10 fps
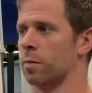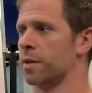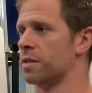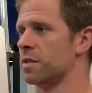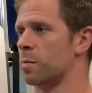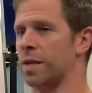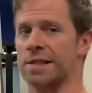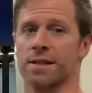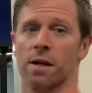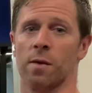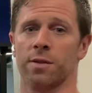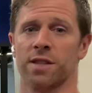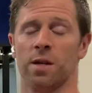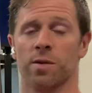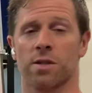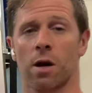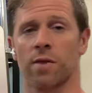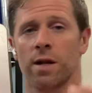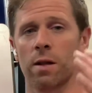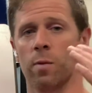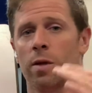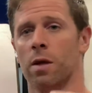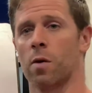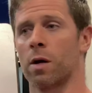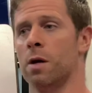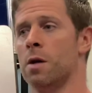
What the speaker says: because he's a beast, able to keep his heart rate a little bit lower,